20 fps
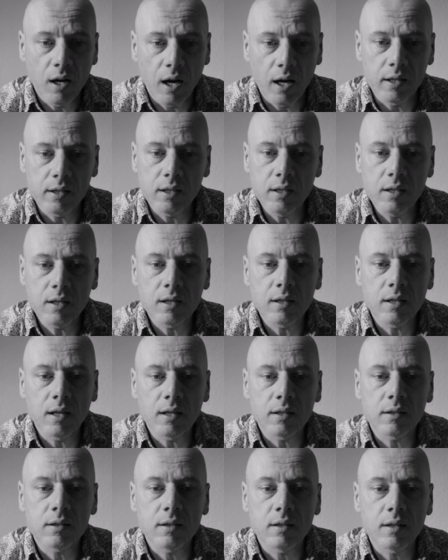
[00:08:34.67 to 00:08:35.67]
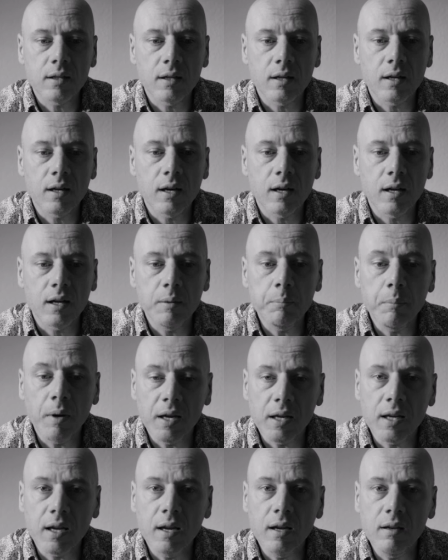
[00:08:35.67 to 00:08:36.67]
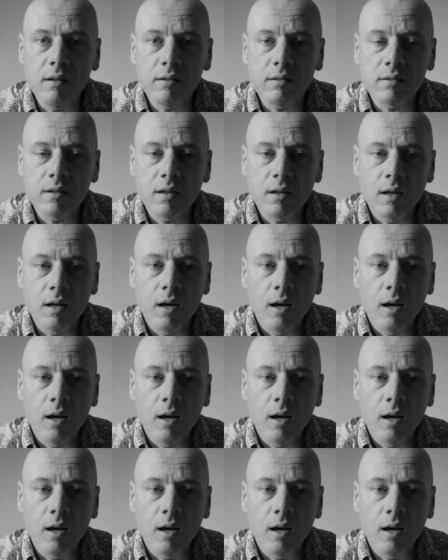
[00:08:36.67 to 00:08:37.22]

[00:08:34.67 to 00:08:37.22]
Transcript: I think that in my case